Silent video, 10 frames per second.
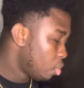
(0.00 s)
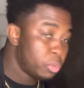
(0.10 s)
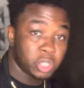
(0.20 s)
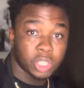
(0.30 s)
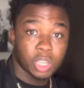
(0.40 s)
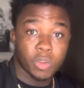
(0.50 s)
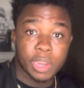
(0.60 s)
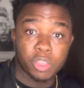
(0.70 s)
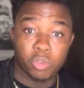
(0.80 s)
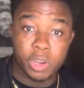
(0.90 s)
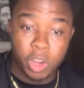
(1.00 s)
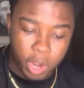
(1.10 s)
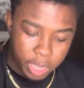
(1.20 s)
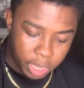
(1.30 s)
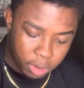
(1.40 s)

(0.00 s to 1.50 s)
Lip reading: We're just going to go ahead and throw in our onion.